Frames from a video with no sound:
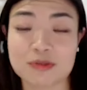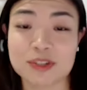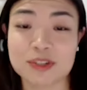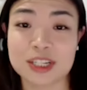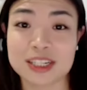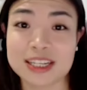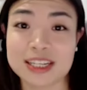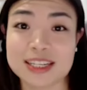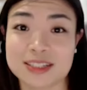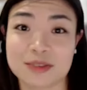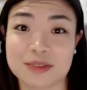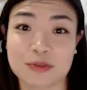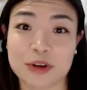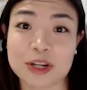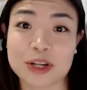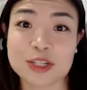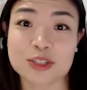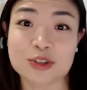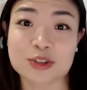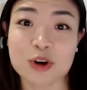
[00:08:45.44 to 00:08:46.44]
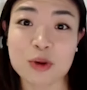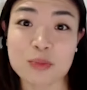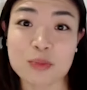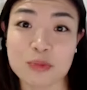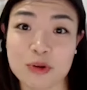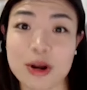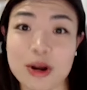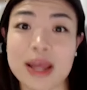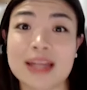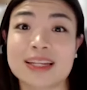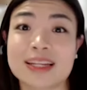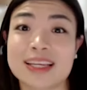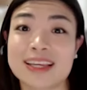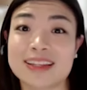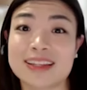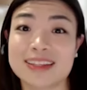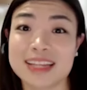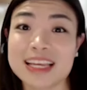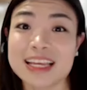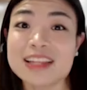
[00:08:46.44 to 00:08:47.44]
definitely is a very strong brand
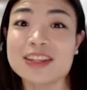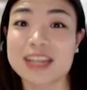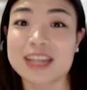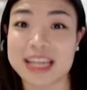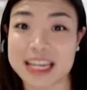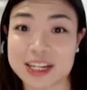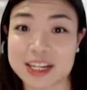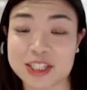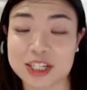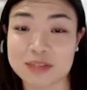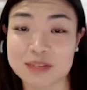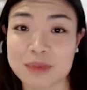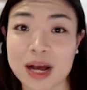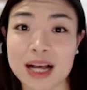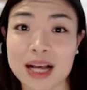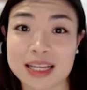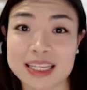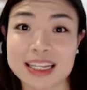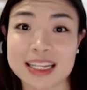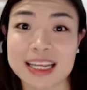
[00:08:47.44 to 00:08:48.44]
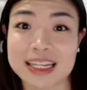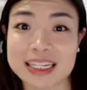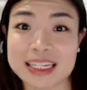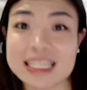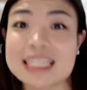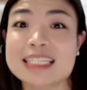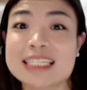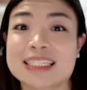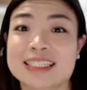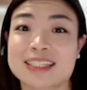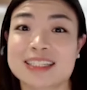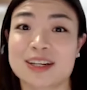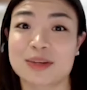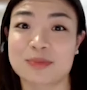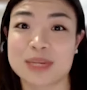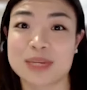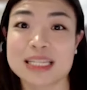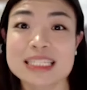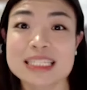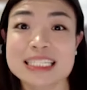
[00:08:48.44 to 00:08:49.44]
in, in the Asian market, at least
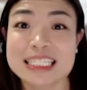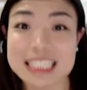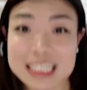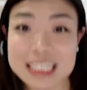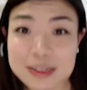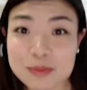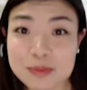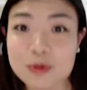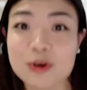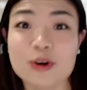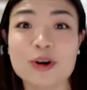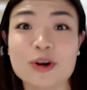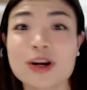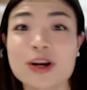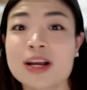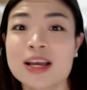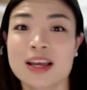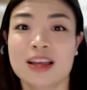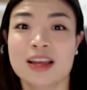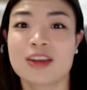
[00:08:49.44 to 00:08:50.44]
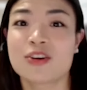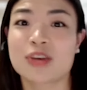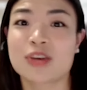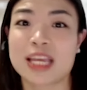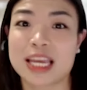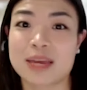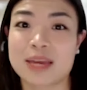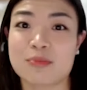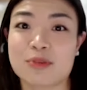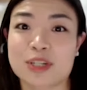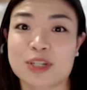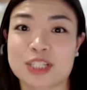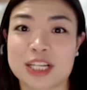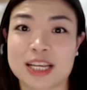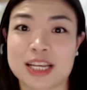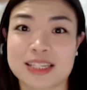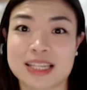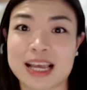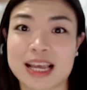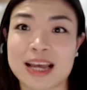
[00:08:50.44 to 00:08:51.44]
um, in Singapore. You know, Cambridge
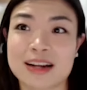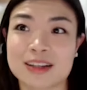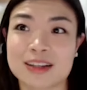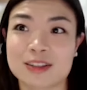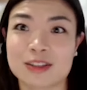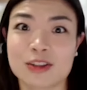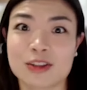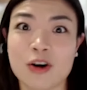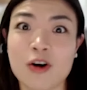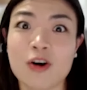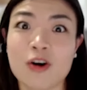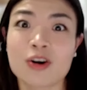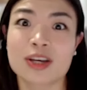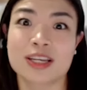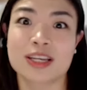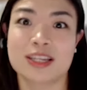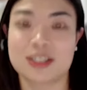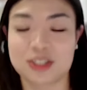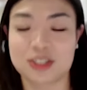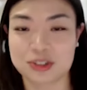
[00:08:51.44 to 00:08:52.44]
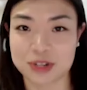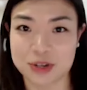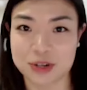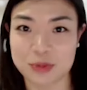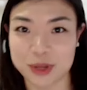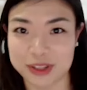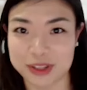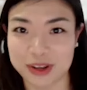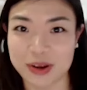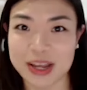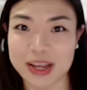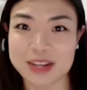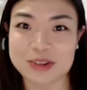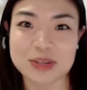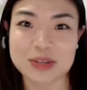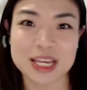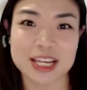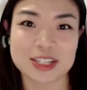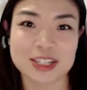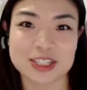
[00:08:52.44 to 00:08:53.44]
has had a long history with our
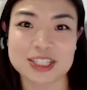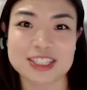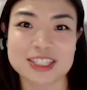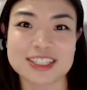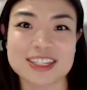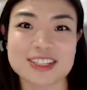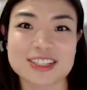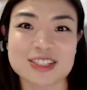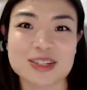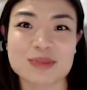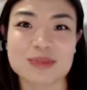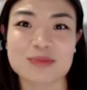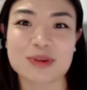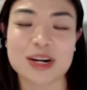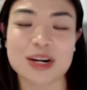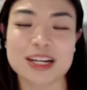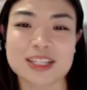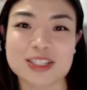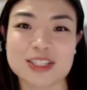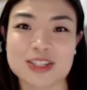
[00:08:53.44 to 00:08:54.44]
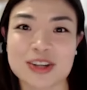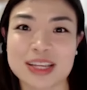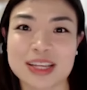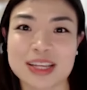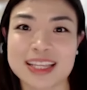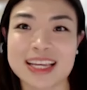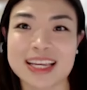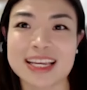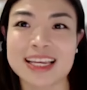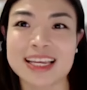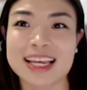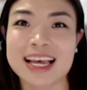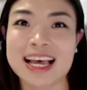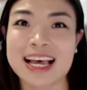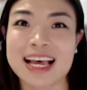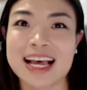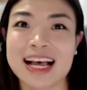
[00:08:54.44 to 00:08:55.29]
education system, right? So I think